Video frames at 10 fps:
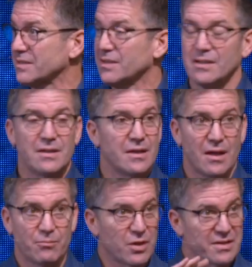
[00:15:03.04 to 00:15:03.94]

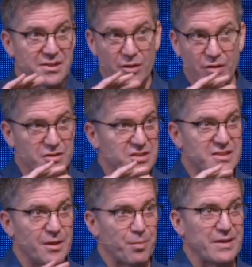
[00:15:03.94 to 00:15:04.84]
I'm going to tell you as
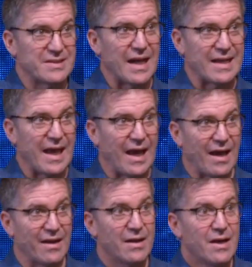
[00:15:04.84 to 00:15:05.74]
simply as I
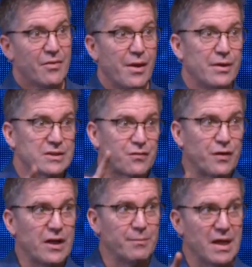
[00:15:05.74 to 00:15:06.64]
can there is
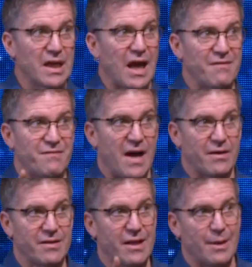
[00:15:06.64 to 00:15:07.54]
freedom and life
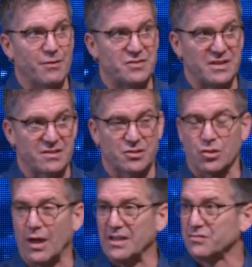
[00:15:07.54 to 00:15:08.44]
found in the name of Jesus
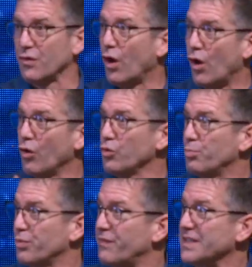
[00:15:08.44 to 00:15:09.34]
Christ for all
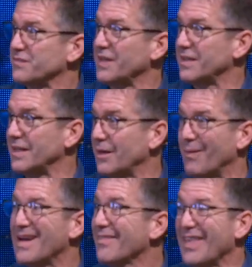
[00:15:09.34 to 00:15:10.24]
who profess faith in
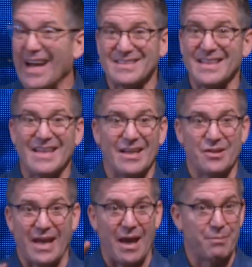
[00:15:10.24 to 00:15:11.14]
Him. That's it.
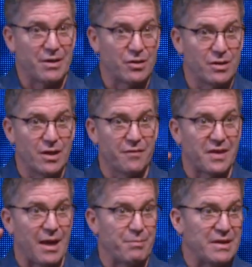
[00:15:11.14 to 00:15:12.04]
You can't be good enough,
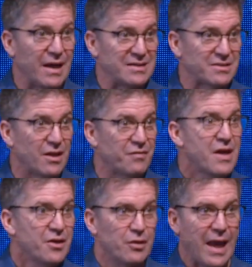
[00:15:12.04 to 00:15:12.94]
can't be nice enough,
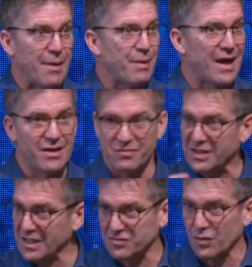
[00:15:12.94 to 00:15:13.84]
you can't buy enough
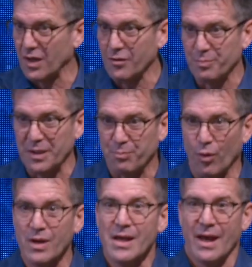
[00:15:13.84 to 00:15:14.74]
gifts for other
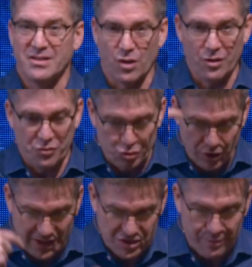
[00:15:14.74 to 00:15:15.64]
people. It is only through
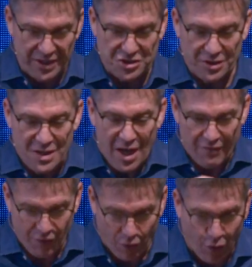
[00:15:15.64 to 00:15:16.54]
transformation
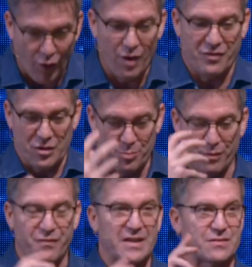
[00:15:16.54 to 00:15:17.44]
of the heart that you
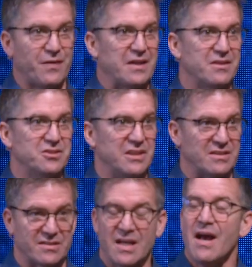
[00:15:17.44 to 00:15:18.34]
profess faith in
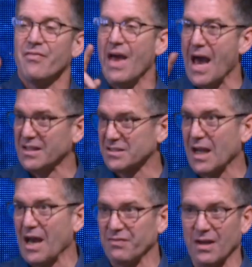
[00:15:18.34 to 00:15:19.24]
Jesus. That is
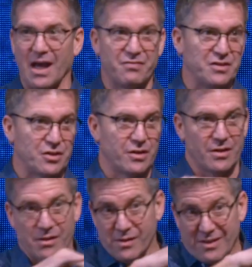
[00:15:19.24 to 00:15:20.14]
life and life
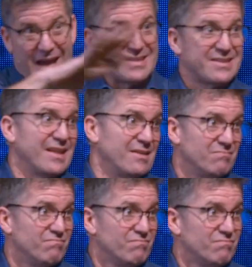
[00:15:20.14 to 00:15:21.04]
eternal. That's it.
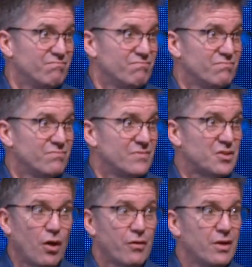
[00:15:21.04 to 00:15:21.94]

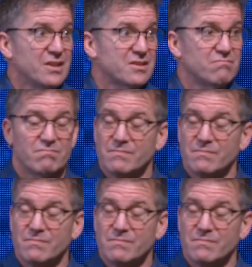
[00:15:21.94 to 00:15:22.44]
That's all there is. It's